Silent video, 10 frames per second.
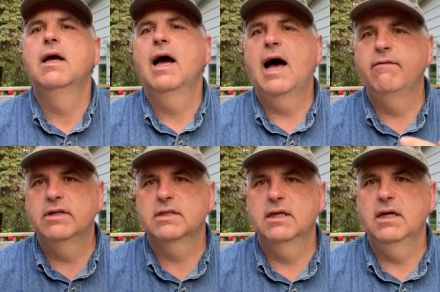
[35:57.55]

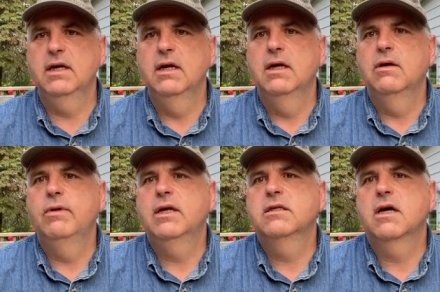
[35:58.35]
Obviously, we
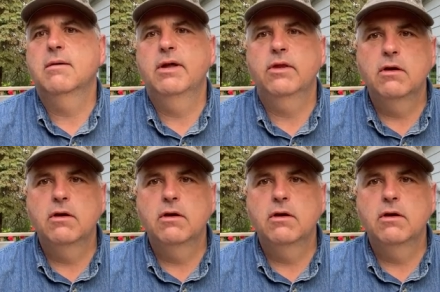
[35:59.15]
can talk about the